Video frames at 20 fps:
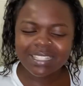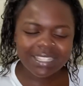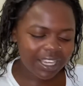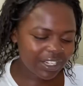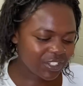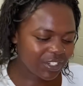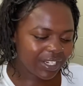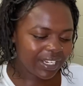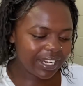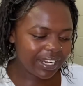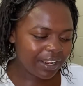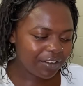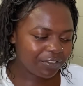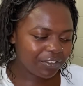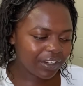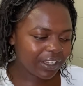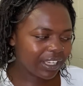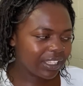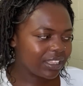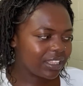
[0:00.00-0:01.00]
actually an
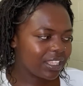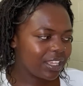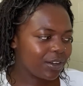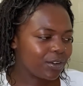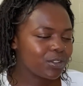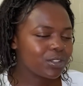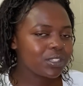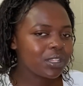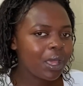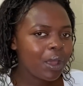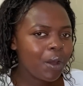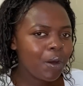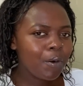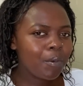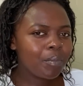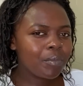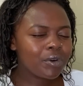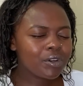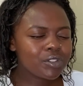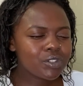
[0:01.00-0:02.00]
African thing, because
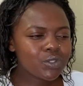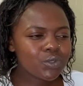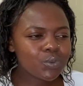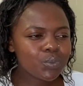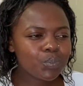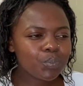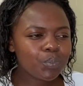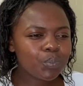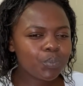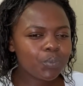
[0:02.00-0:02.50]
most